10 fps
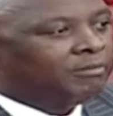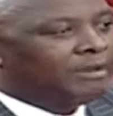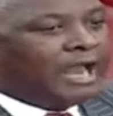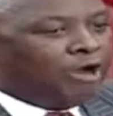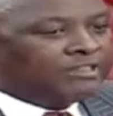
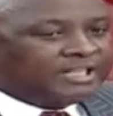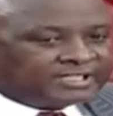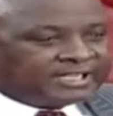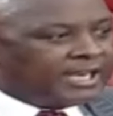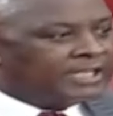But now
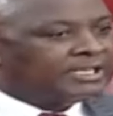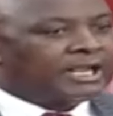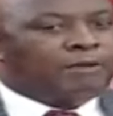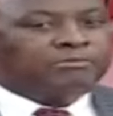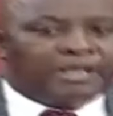this senator
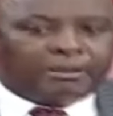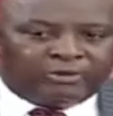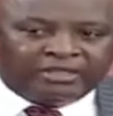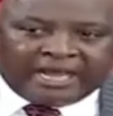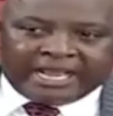comes up
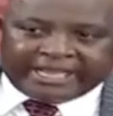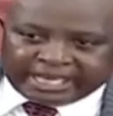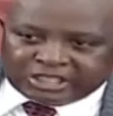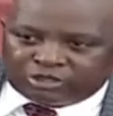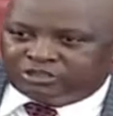with
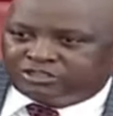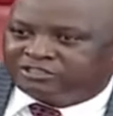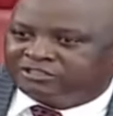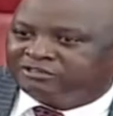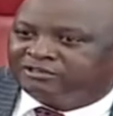allegations
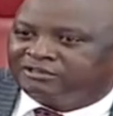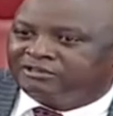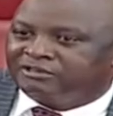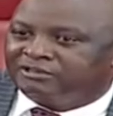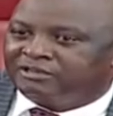
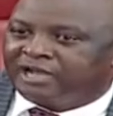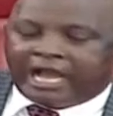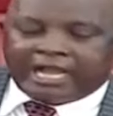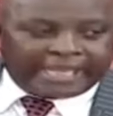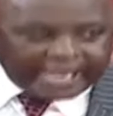
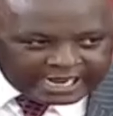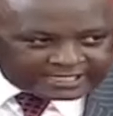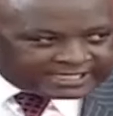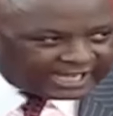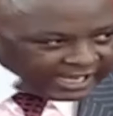
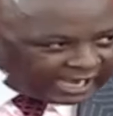against the